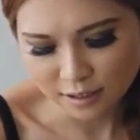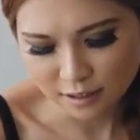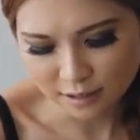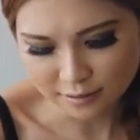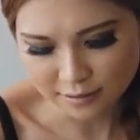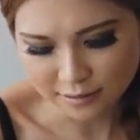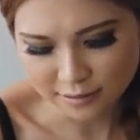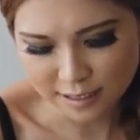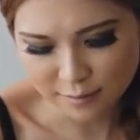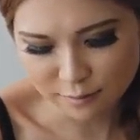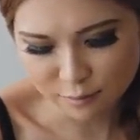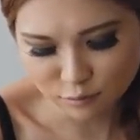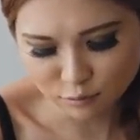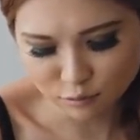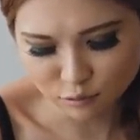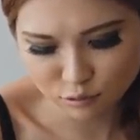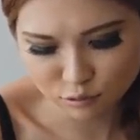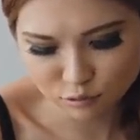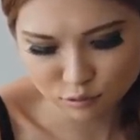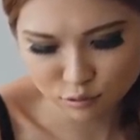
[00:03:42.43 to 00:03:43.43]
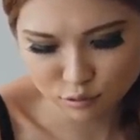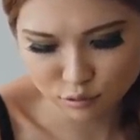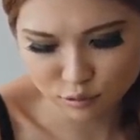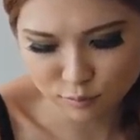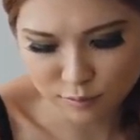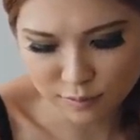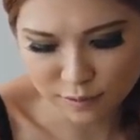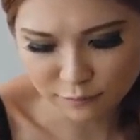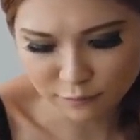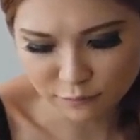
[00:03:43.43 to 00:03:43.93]
demoed to
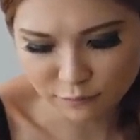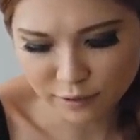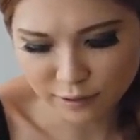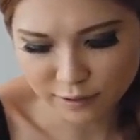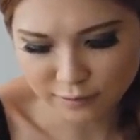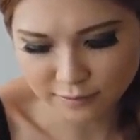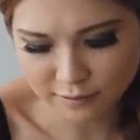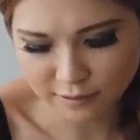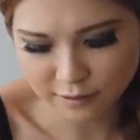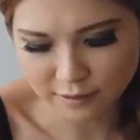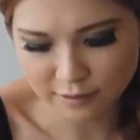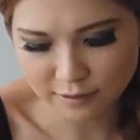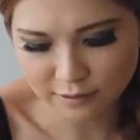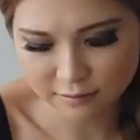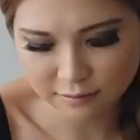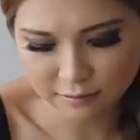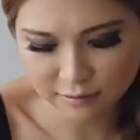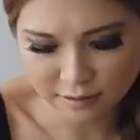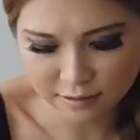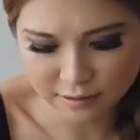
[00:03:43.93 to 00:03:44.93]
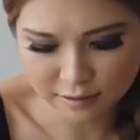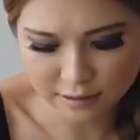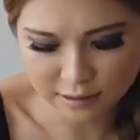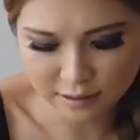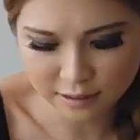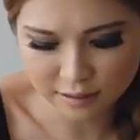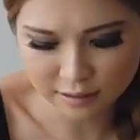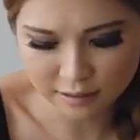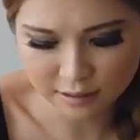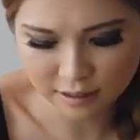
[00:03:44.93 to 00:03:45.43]
my friends in
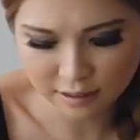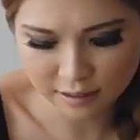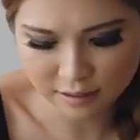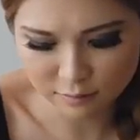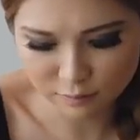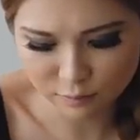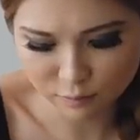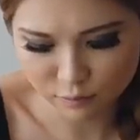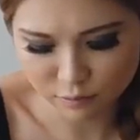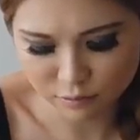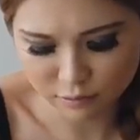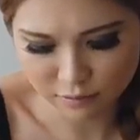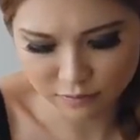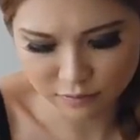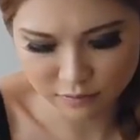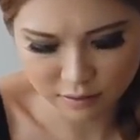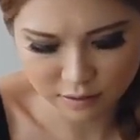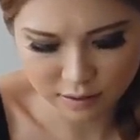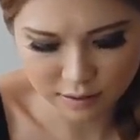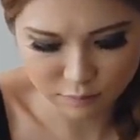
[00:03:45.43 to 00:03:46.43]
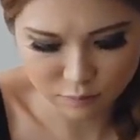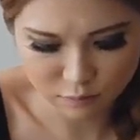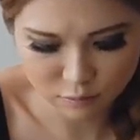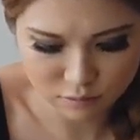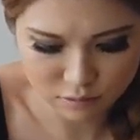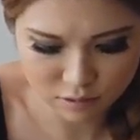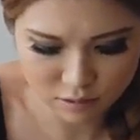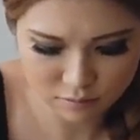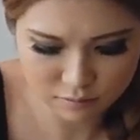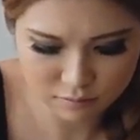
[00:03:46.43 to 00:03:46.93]
the airport, I think I
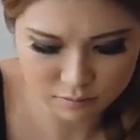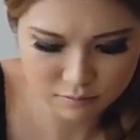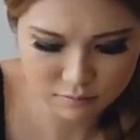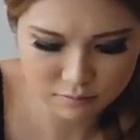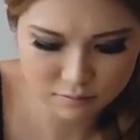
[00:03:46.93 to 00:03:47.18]
broke it.